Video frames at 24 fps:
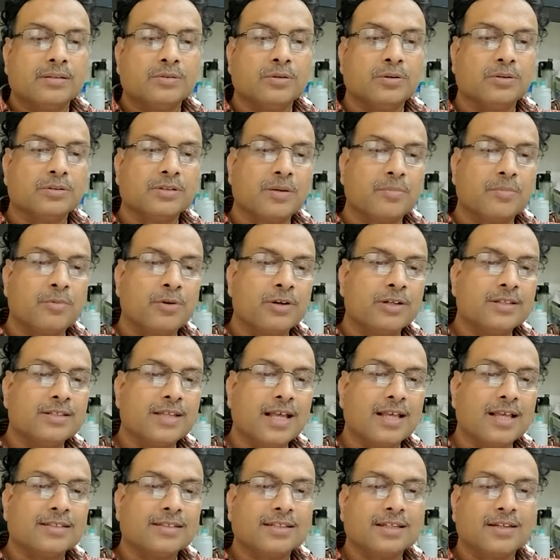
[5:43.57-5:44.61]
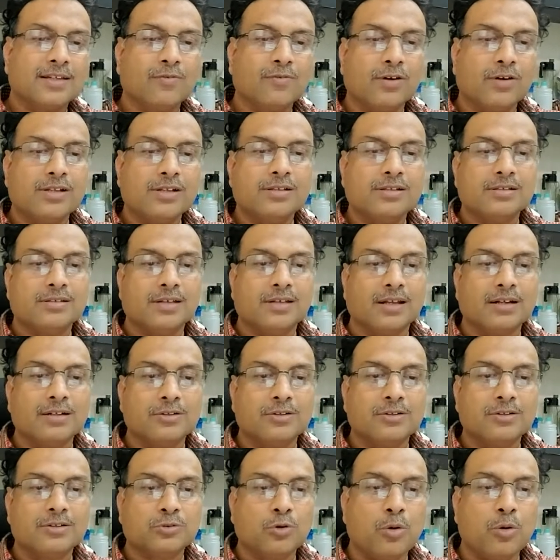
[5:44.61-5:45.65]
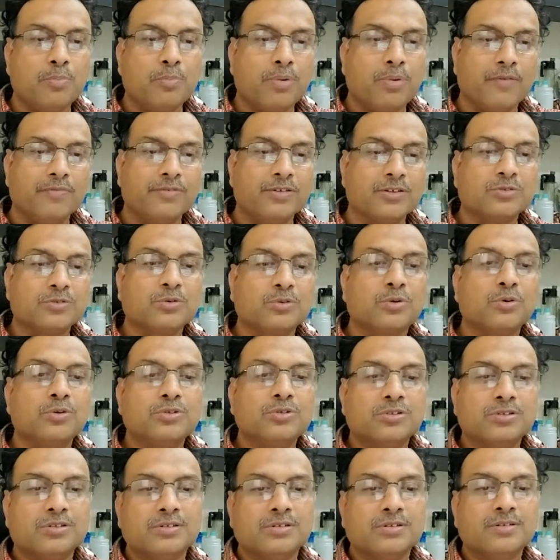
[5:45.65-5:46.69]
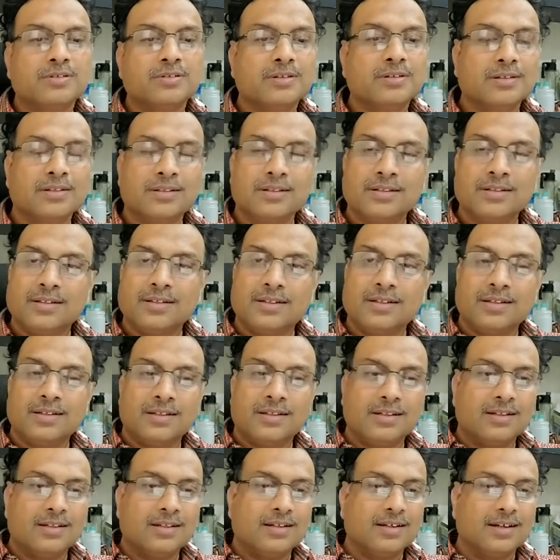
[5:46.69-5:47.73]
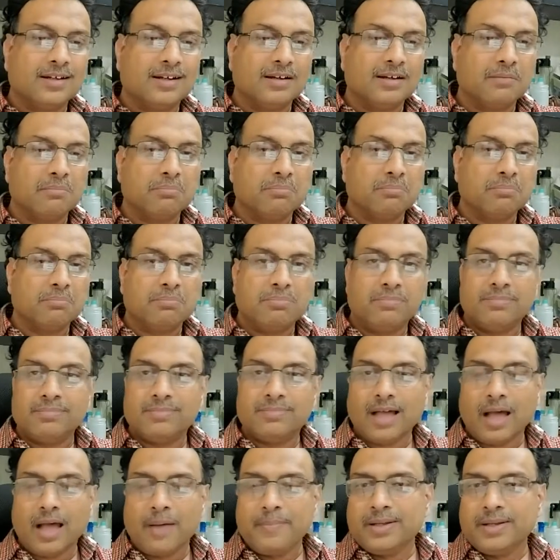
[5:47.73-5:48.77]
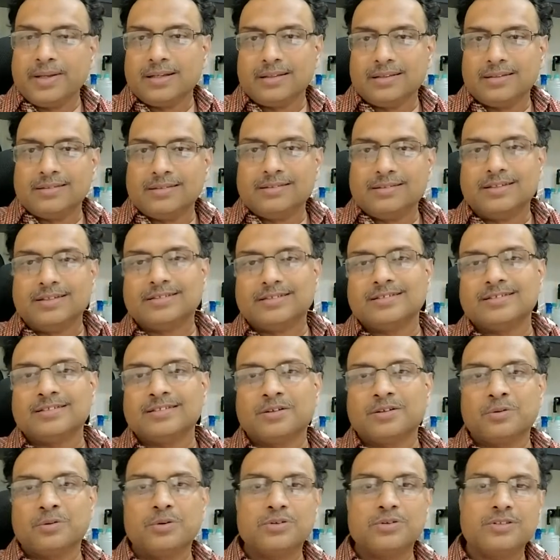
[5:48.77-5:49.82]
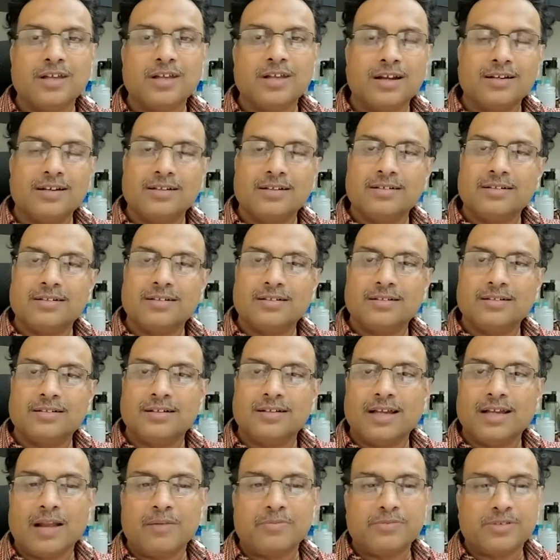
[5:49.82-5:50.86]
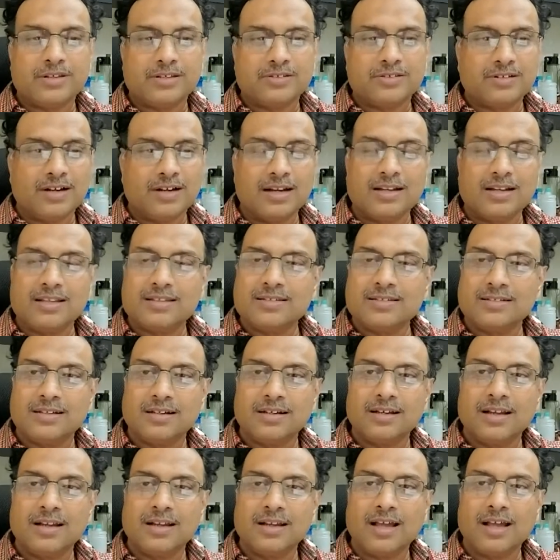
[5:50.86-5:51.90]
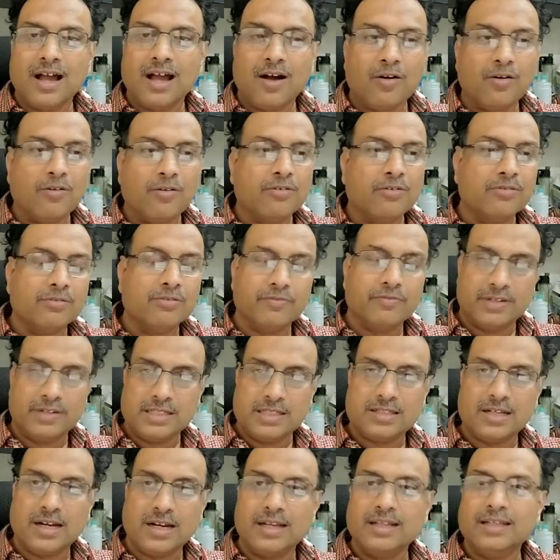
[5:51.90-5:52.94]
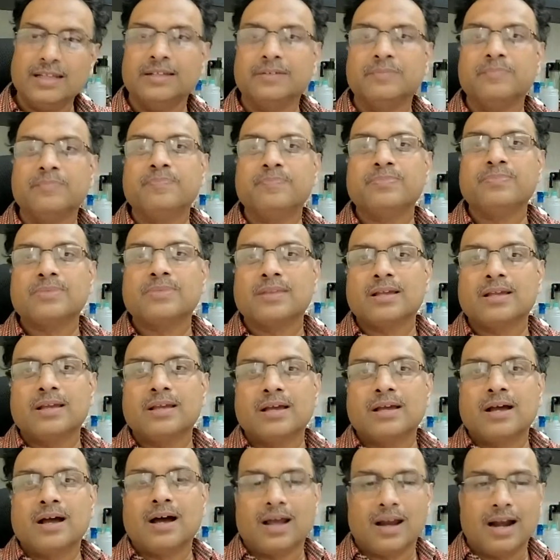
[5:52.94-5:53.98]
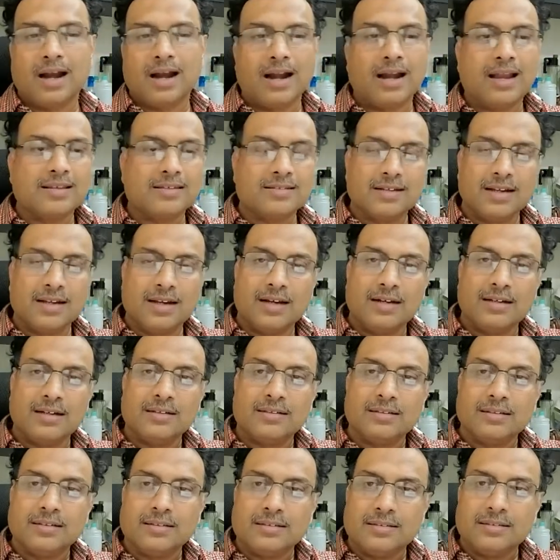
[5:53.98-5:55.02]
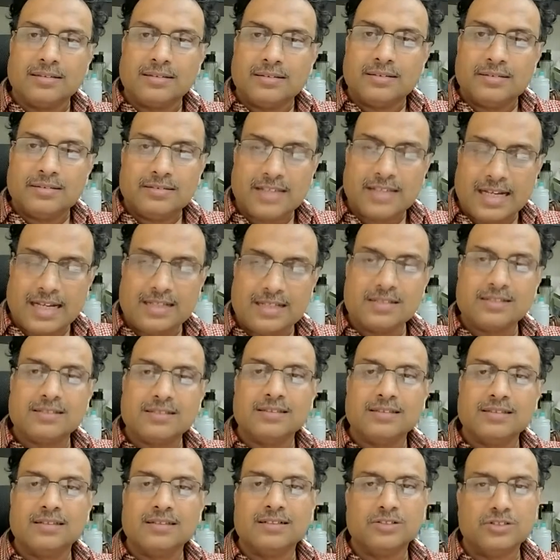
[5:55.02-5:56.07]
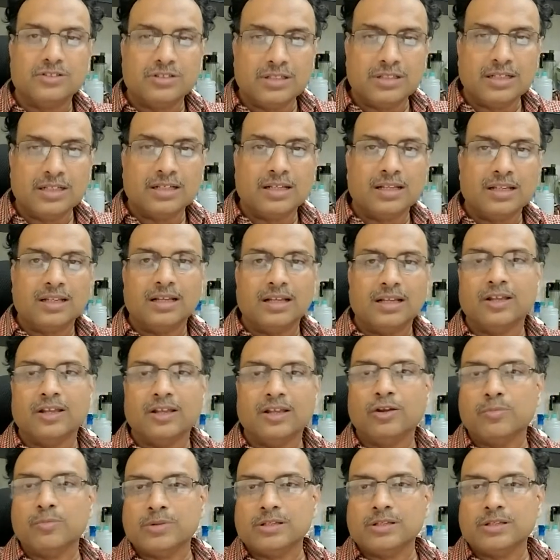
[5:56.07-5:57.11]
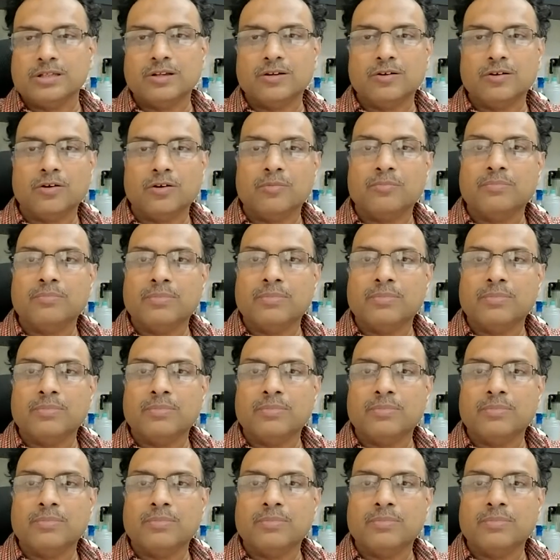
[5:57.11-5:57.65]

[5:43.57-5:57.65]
someone is asking, what is the general scope of this course? I mean, this is a course that helps us to understand how we study or understand changes in the gene, in the human genome,